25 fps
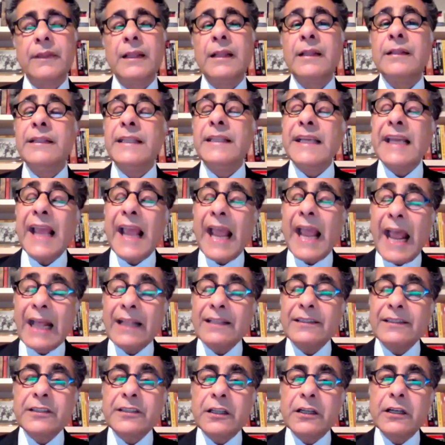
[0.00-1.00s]
The
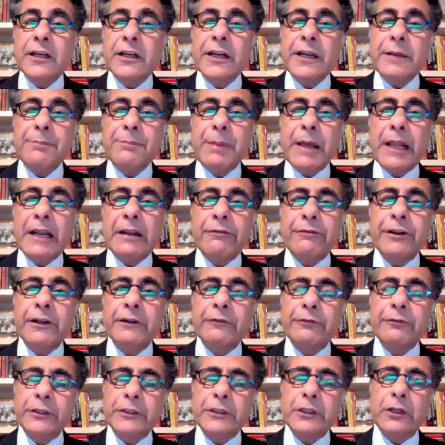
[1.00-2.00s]
ancillary
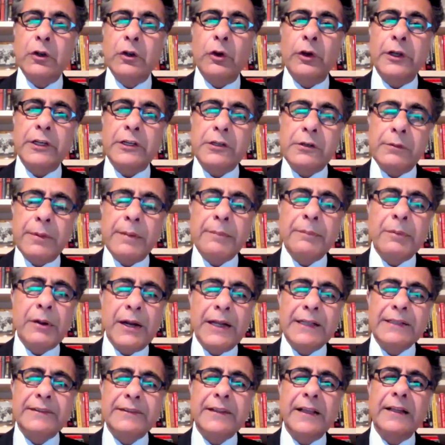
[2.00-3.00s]
benefit for Deloitte, remember
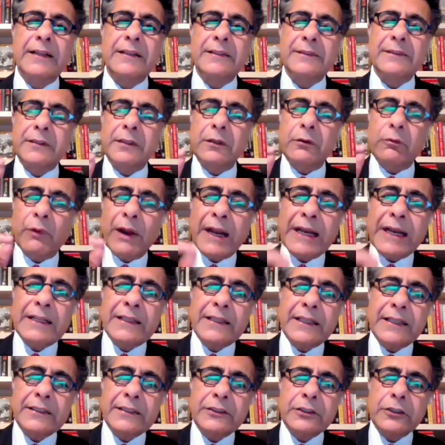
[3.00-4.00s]
I said it's the right
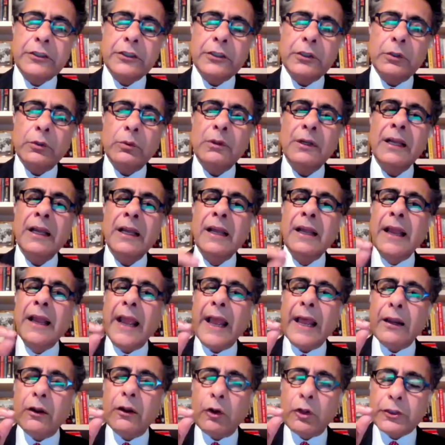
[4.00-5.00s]
thing to do
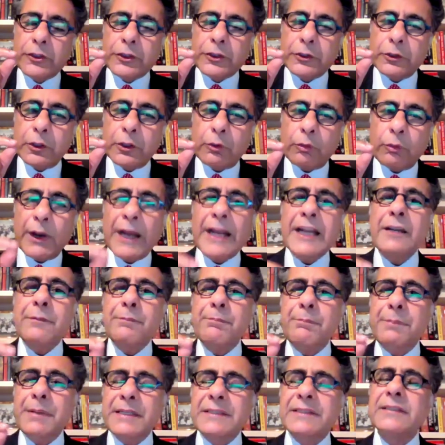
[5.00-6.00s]
and also the
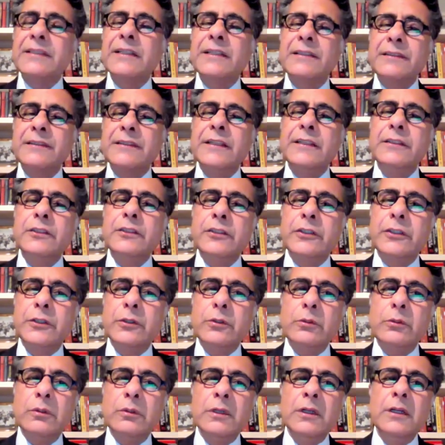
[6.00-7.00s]
right business thing to
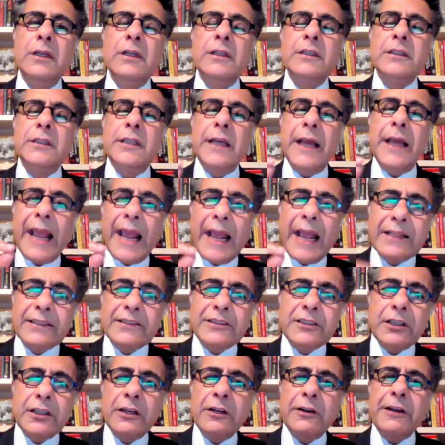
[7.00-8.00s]
do. The
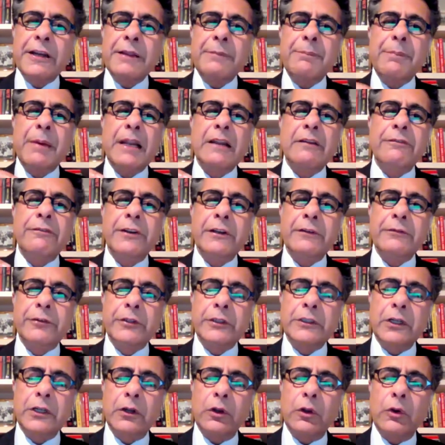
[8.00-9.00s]
ancillary benefit for
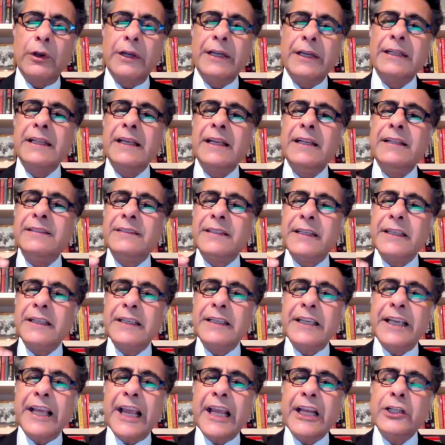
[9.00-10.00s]
Deloitte is
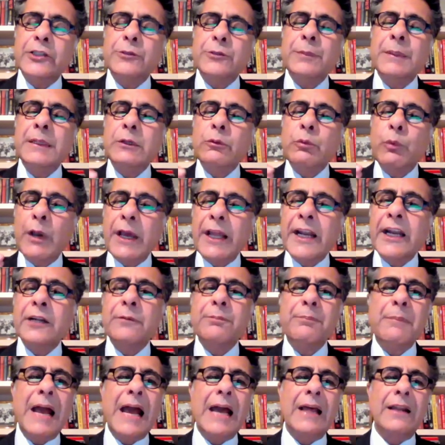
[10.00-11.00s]
engagement where
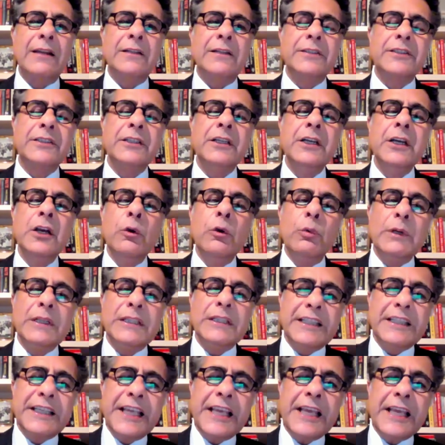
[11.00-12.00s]
it matters
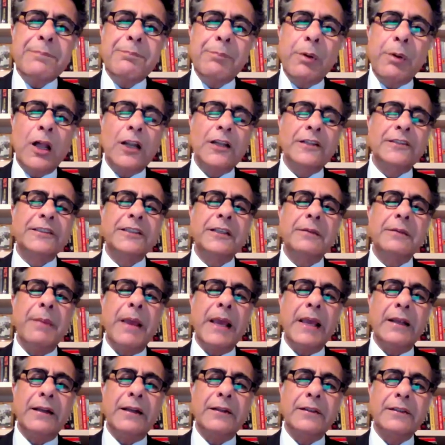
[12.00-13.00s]
with key
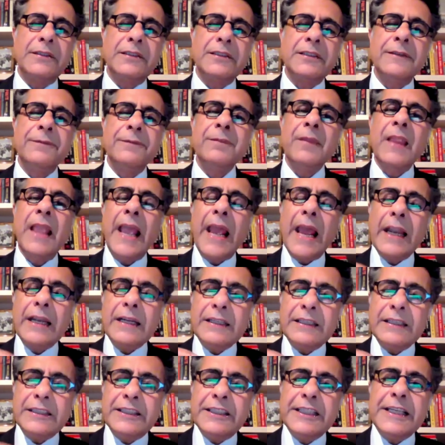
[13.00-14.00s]
policymakers
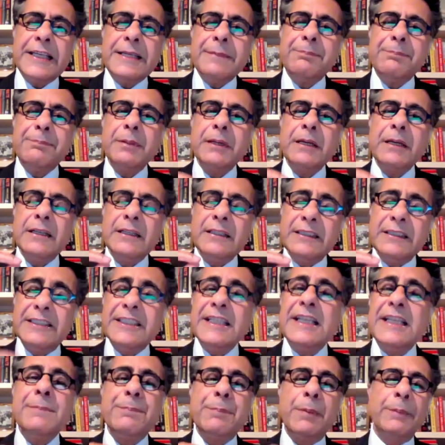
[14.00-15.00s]
and deep,
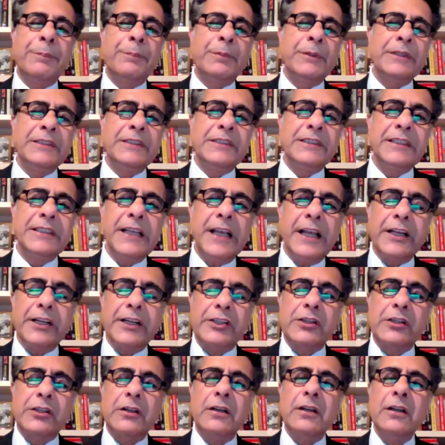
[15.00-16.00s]
deep
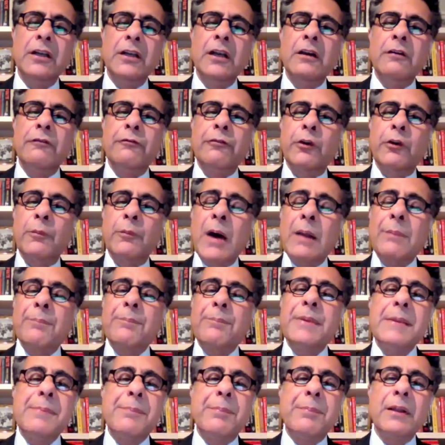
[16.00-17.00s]
appreciation from our
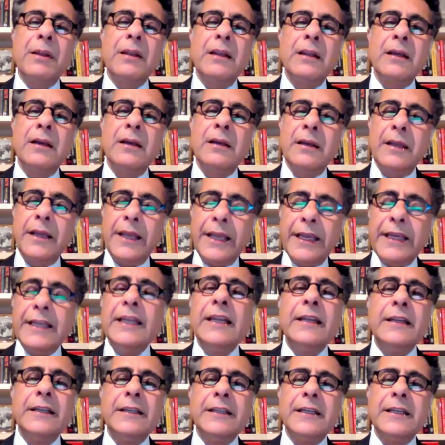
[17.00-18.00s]
people in
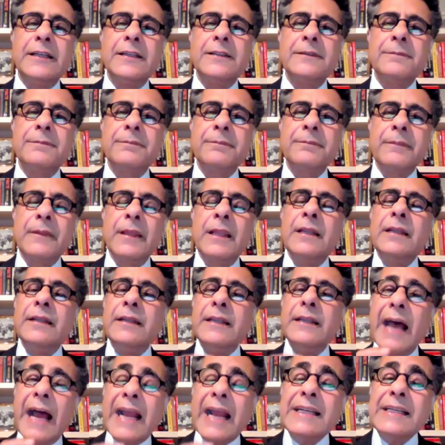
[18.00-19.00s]
India,
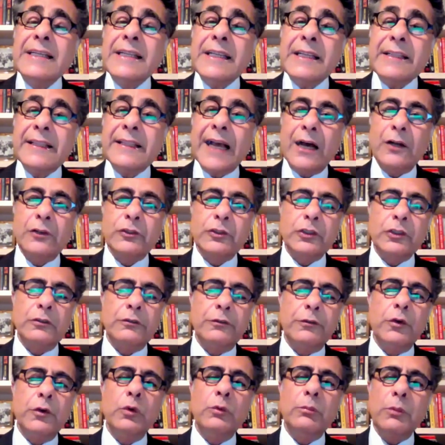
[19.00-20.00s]
90,000 of
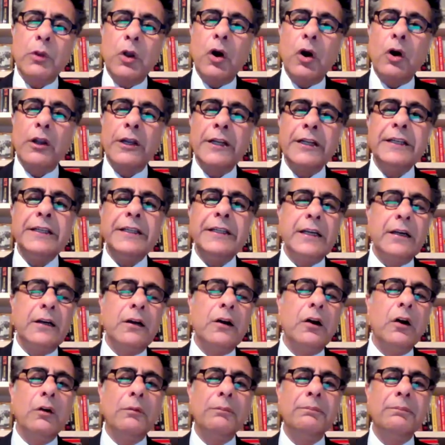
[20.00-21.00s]
whom call India
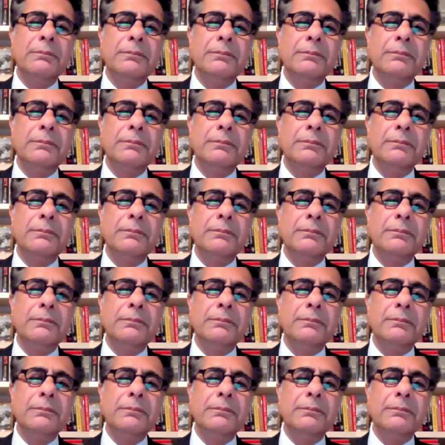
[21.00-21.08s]
home.